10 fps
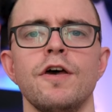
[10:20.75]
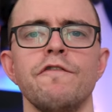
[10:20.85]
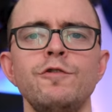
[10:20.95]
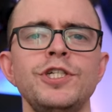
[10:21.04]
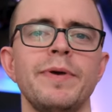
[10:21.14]

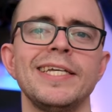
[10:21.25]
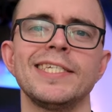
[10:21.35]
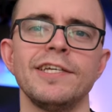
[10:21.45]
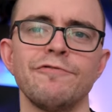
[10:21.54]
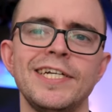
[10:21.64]
Fuji
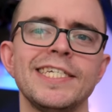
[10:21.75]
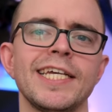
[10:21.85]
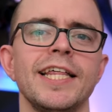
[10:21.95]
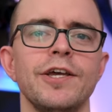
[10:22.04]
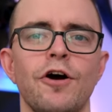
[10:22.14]
basically
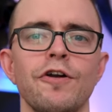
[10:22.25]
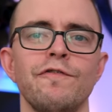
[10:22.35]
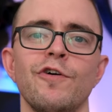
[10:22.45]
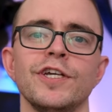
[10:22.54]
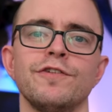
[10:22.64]
redesigned the
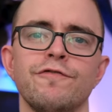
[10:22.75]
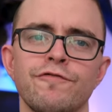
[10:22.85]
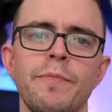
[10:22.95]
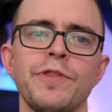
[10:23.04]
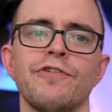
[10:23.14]
autofocus
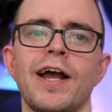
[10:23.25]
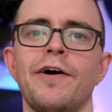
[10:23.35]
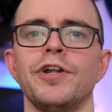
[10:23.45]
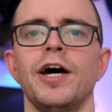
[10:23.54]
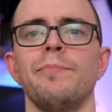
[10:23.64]
from the
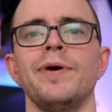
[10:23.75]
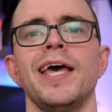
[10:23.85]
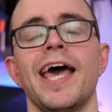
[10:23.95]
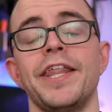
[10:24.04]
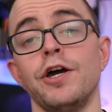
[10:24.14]
ground up,
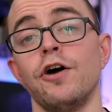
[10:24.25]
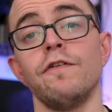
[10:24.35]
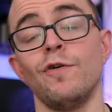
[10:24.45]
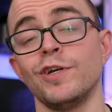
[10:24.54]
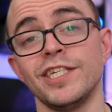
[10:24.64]
and the
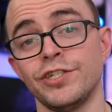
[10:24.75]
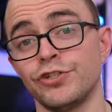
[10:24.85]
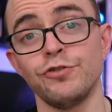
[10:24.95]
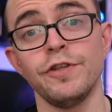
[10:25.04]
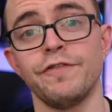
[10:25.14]
autofocus is
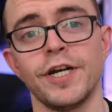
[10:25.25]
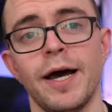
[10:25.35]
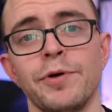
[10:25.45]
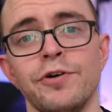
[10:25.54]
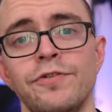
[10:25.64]
truly
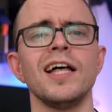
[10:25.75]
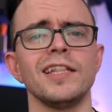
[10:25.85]
phenomenal.